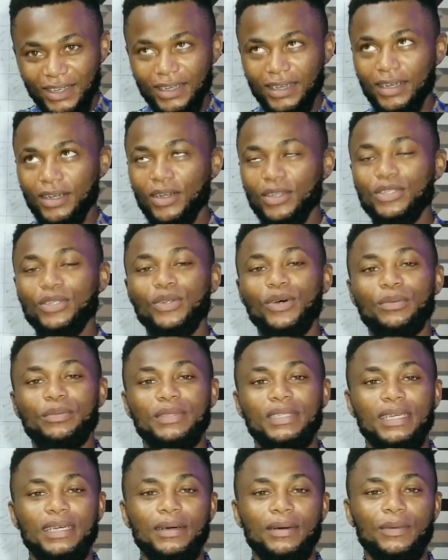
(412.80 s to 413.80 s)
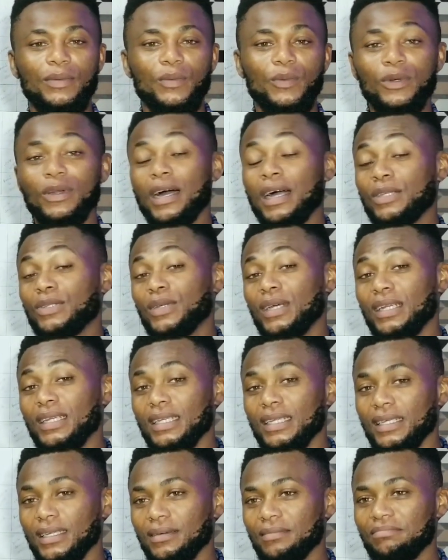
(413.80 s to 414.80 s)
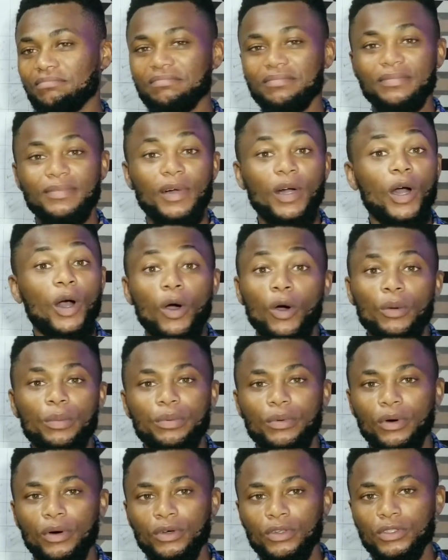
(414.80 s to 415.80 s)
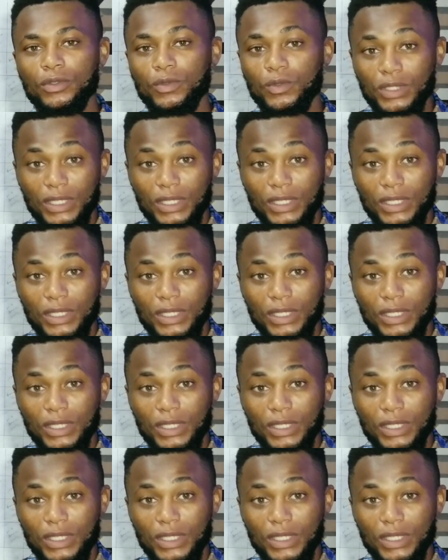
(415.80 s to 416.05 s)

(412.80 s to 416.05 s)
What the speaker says: gotten up there will not actually help us,